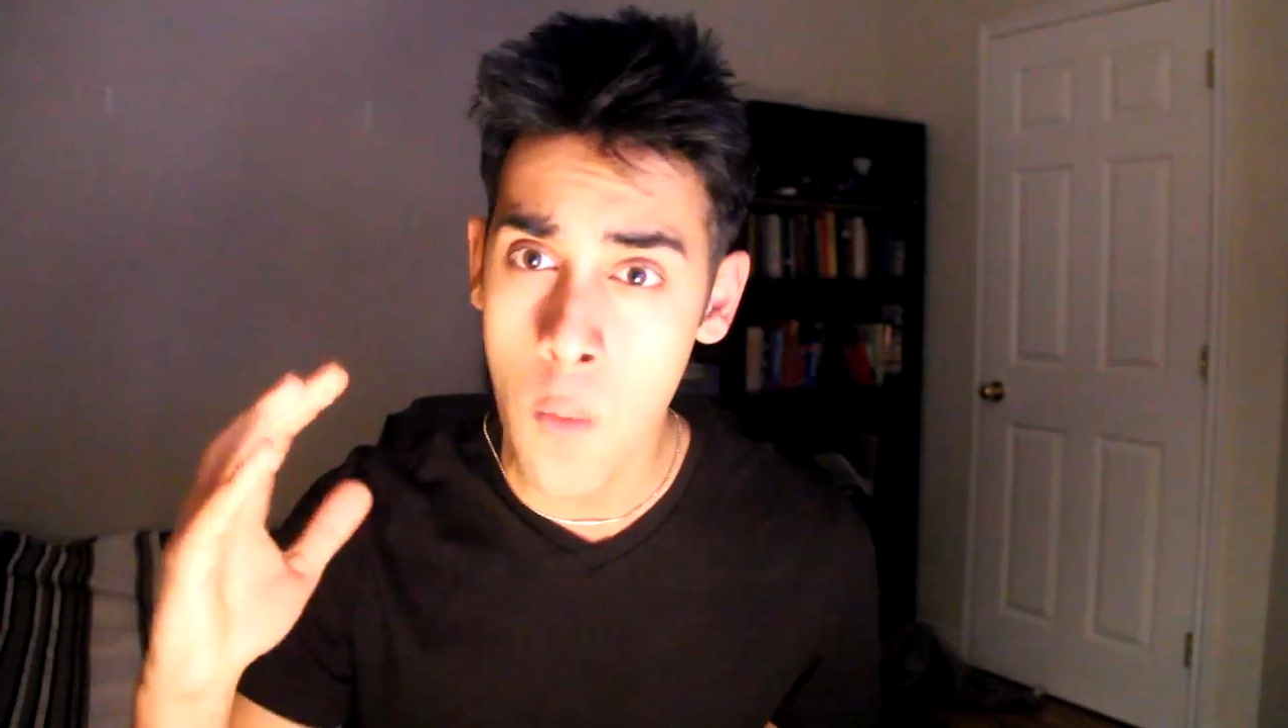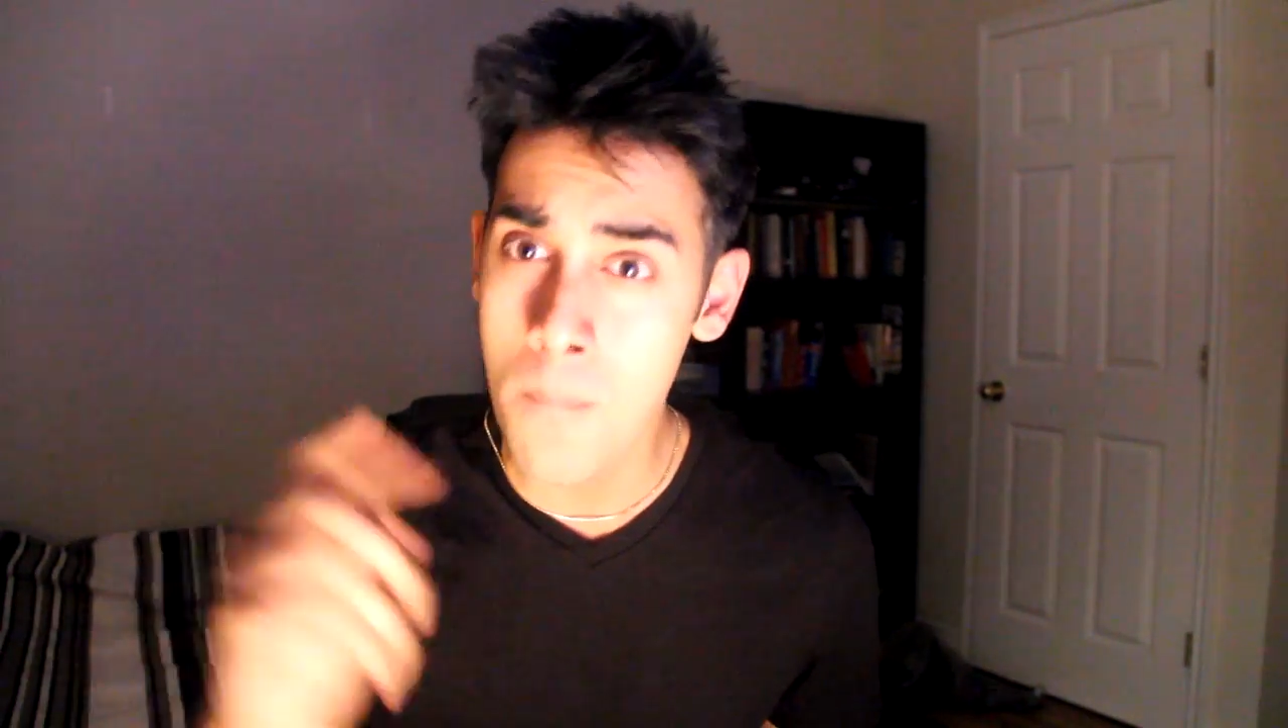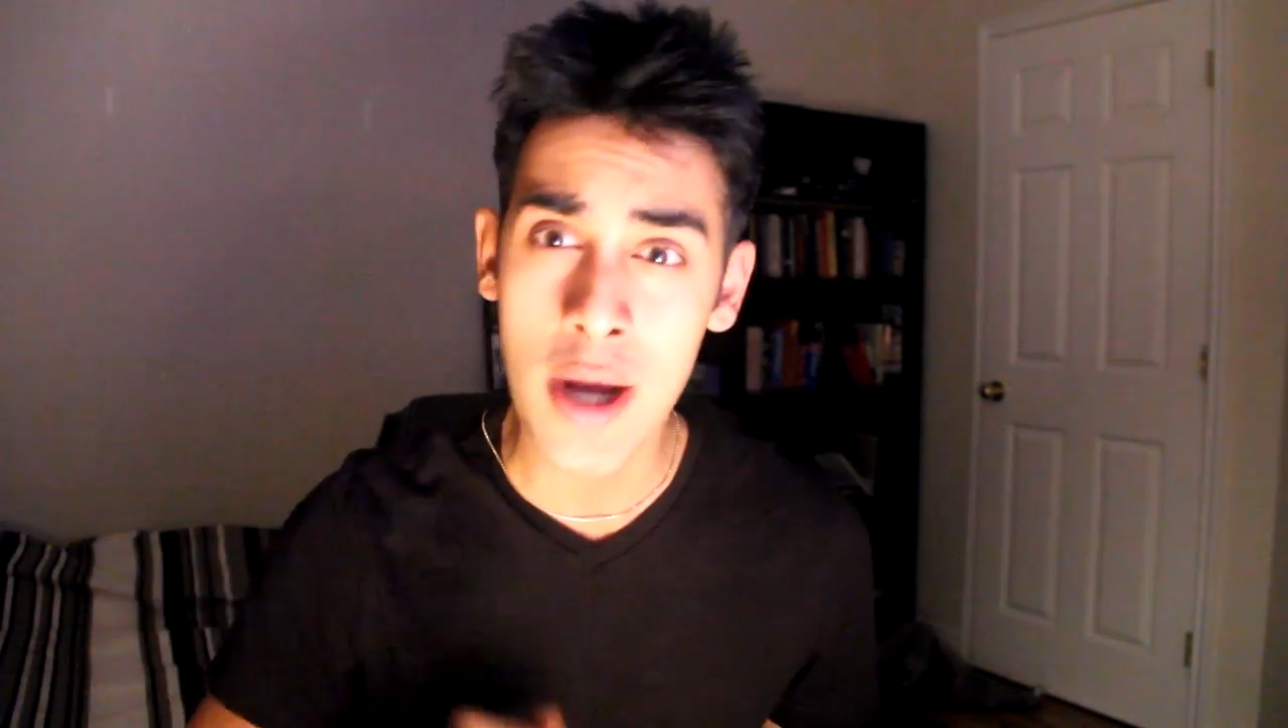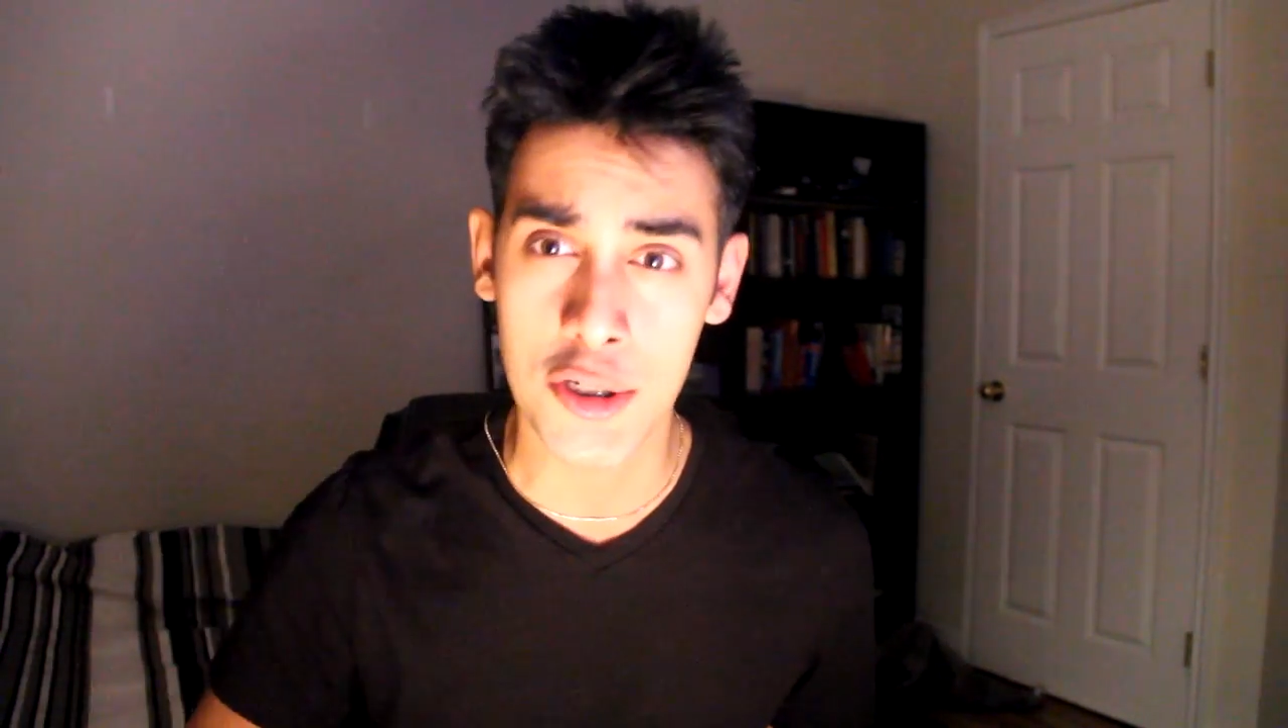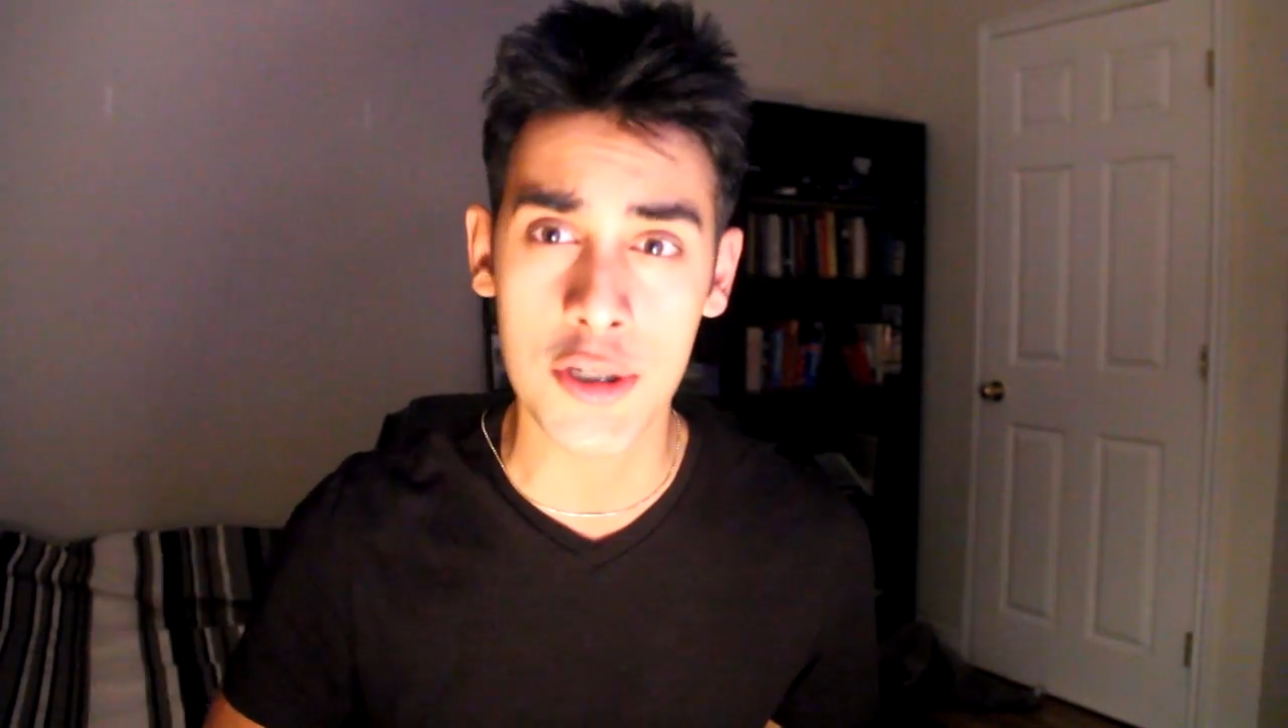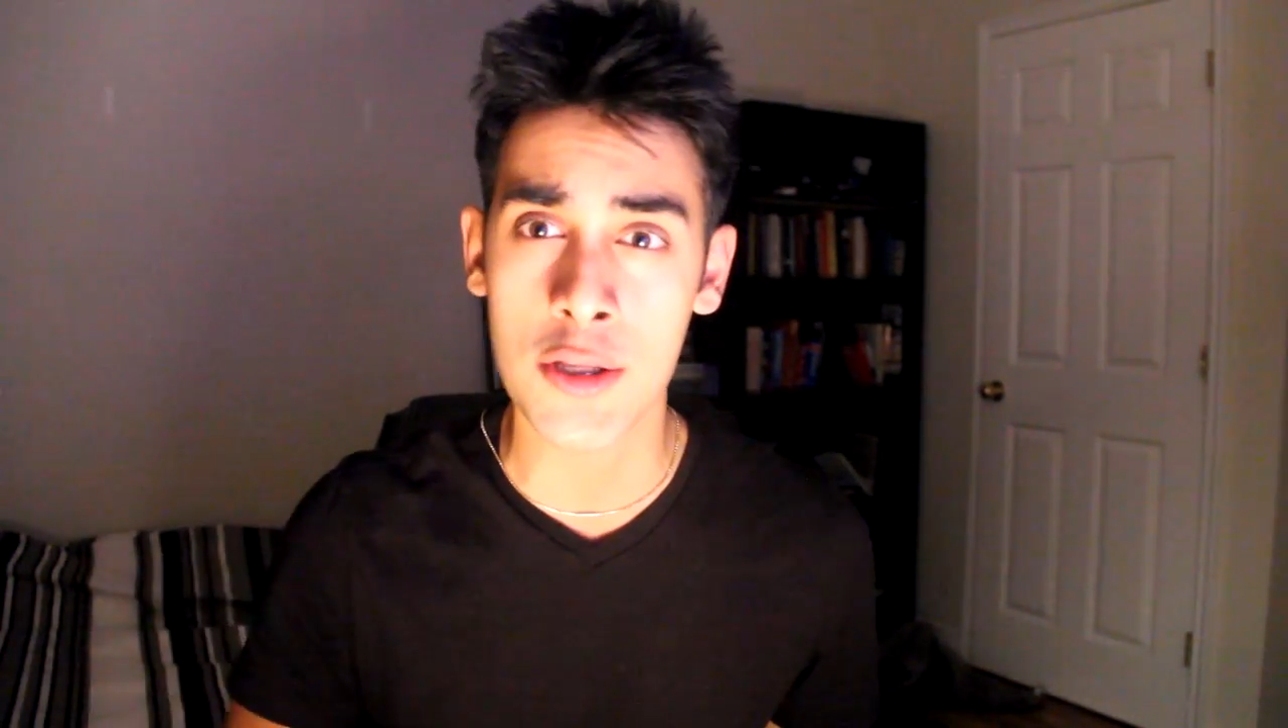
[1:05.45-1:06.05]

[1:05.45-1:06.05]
much